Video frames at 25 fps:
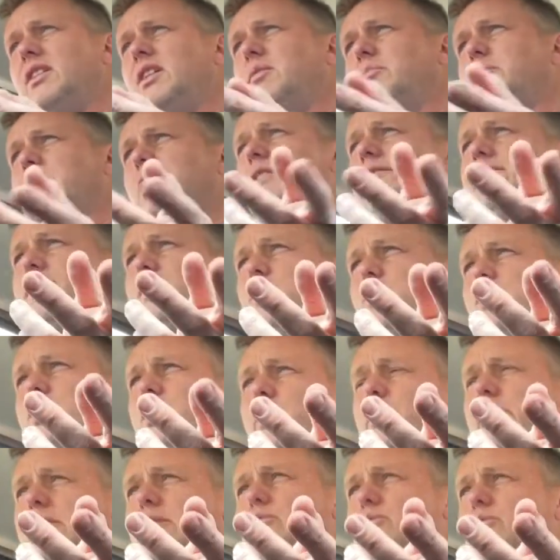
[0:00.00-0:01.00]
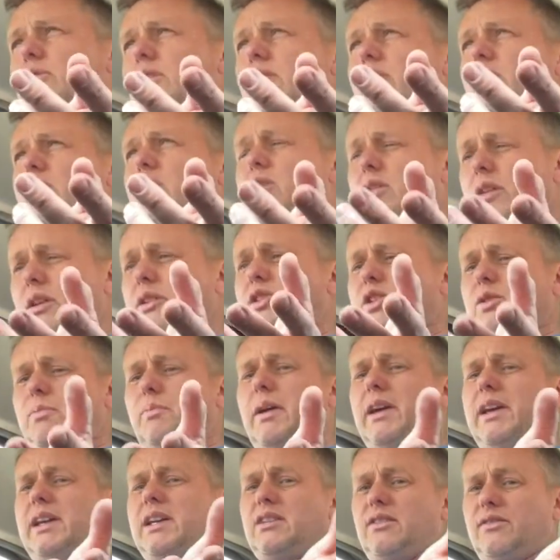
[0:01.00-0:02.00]
But if you're doing a
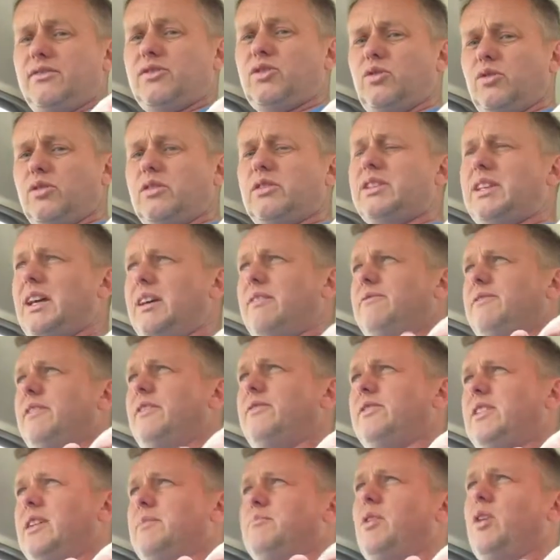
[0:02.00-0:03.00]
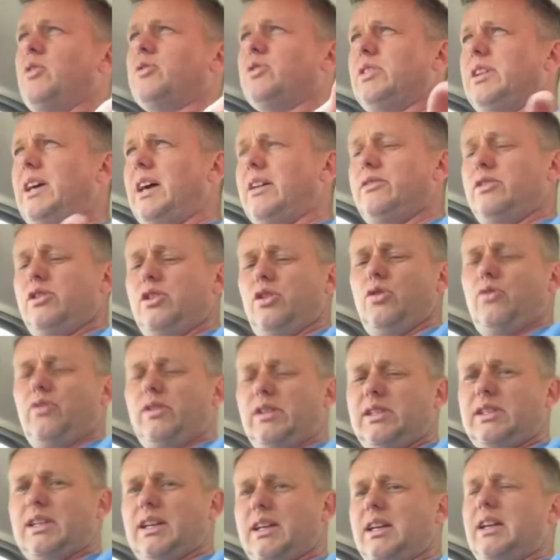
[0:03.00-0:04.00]
speed of sort of 10-15 miles an hour and you're in
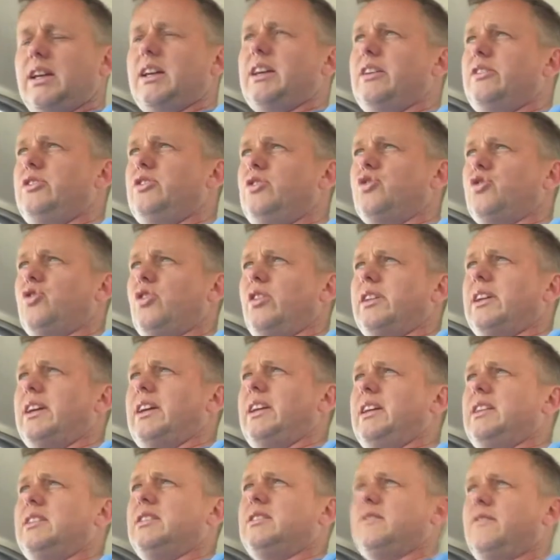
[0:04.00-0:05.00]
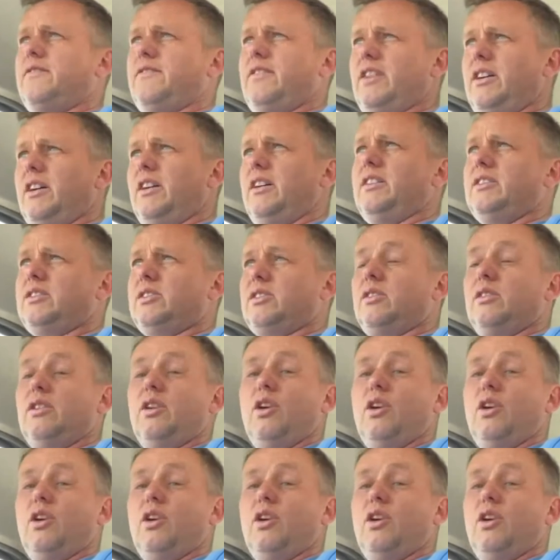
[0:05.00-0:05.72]
second gear and you're trying to get it into first,